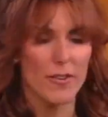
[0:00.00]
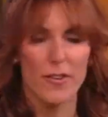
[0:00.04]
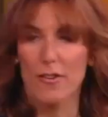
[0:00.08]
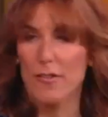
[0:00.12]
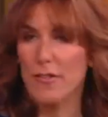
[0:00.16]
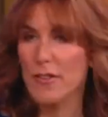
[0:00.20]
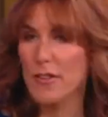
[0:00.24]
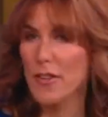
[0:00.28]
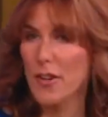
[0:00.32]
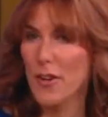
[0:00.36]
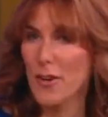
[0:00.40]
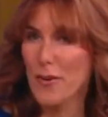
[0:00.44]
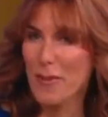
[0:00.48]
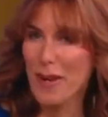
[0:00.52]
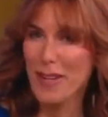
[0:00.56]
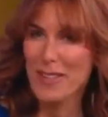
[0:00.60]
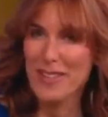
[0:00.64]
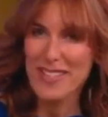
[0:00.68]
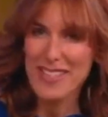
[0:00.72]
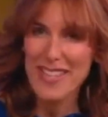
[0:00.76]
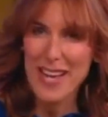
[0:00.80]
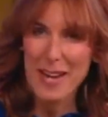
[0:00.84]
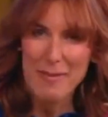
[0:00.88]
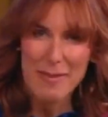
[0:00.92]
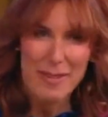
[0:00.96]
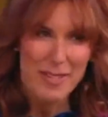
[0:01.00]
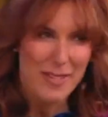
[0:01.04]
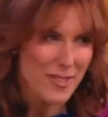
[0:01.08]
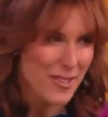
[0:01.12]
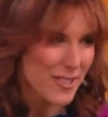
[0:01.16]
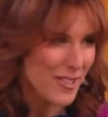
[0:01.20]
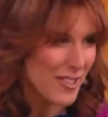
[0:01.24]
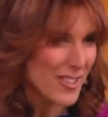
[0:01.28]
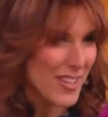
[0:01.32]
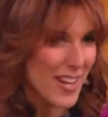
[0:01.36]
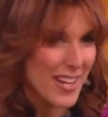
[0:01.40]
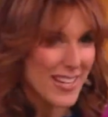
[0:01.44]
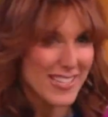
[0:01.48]
don't know if you know about snapping
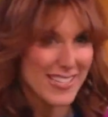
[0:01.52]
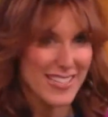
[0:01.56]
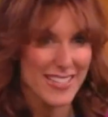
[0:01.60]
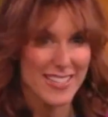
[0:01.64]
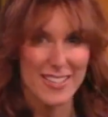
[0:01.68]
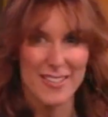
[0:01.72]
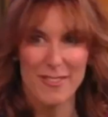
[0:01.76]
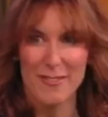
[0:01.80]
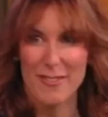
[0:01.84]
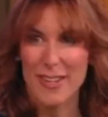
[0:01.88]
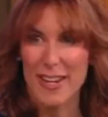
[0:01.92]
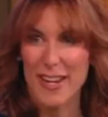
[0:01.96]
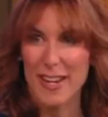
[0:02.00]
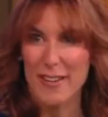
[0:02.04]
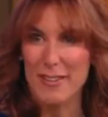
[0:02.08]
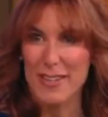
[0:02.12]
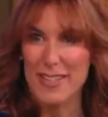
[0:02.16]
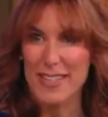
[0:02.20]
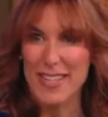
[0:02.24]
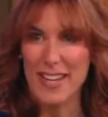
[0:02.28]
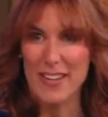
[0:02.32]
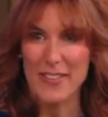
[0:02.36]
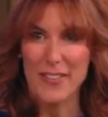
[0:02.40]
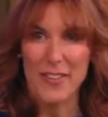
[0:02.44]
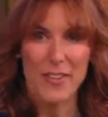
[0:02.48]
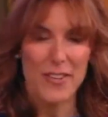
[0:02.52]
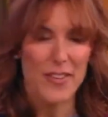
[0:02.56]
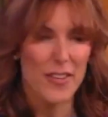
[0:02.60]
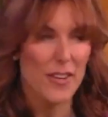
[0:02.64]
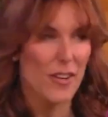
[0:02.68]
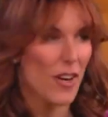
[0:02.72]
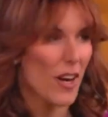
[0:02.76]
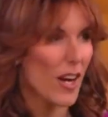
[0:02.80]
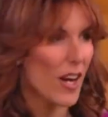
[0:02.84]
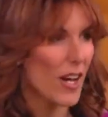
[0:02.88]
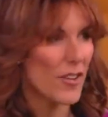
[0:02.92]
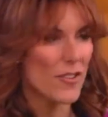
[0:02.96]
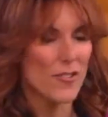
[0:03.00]
turtles. I didn't when I went down there.
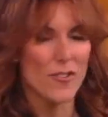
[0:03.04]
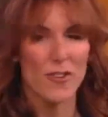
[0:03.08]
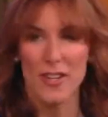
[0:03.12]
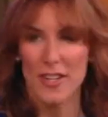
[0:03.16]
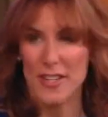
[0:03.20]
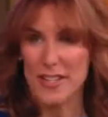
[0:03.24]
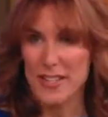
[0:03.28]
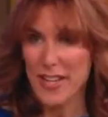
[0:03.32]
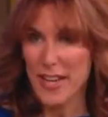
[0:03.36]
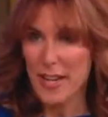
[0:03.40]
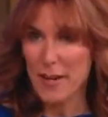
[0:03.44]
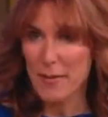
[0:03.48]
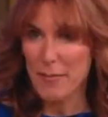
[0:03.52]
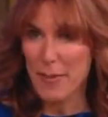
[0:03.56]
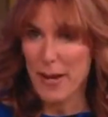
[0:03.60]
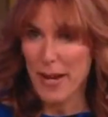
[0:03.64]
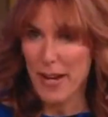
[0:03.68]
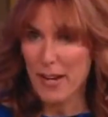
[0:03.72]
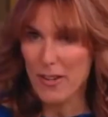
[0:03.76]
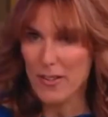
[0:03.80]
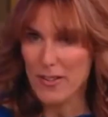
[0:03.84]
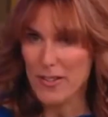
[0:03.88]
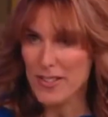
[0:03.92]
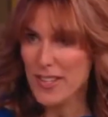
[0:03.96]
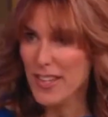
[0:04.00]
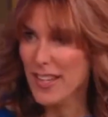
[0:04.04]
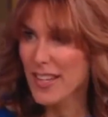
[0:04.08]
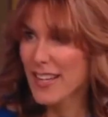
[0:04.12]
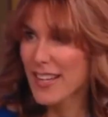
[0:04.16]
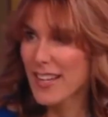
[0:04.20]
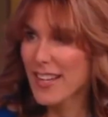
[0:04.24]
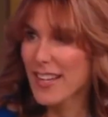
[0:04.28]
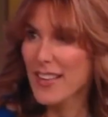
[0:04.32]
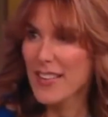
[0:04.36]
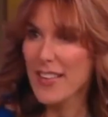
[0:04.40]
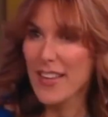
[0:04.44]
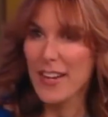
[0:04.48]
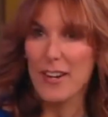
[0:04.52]
They're 110 pounds.
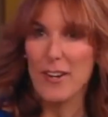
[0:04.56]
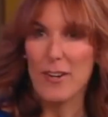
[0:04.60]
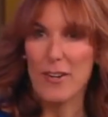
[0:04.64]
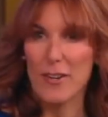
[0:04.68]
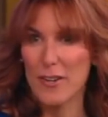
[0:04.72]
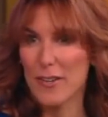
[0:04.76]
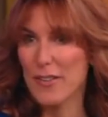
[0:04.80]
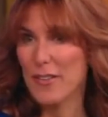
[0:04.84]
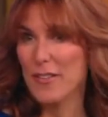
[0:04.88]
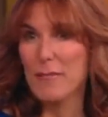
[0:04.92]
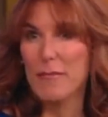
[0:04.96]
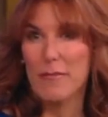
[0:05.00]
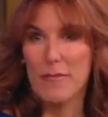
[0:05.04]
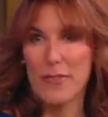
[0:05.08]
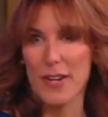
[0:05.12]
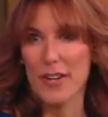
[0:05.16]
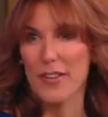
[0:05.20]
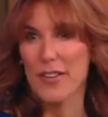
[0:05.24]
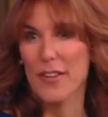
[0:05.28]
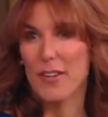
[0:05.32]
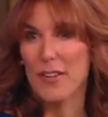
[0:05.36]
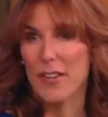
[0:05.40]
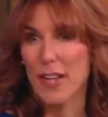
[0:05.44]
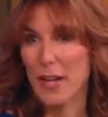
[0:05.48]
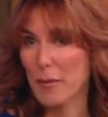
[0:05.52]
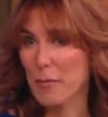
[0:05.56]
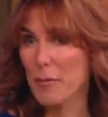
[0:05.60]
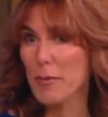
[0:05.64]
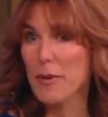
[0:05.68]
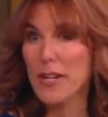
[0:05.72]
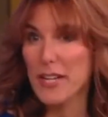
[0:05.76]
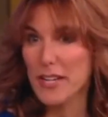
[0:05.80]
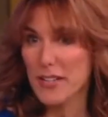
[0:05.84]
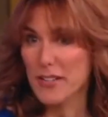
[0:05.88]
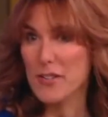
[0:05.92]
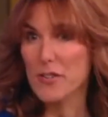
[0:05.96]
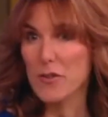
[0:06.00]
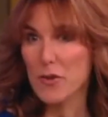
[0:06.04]
They're like
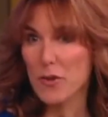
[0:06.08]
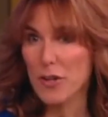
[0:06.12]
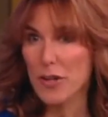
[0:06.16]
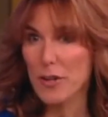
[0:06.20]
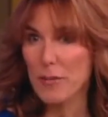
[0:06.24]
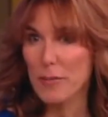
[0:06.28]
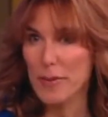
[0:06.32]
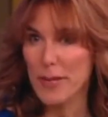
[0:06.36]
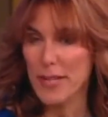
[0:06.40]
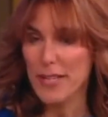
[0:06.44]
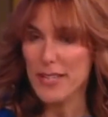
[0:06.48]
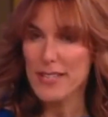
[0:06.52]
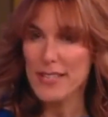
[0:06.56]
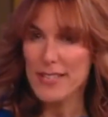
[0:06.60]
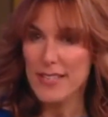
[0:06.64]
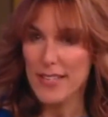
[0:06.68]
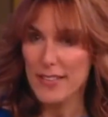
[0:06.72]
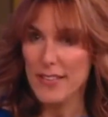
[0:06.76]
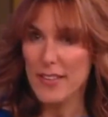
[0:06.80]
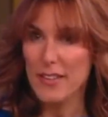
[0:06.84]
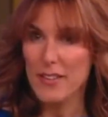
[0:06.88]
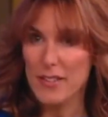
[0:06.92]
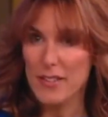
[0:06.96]
prehistoric beasts. And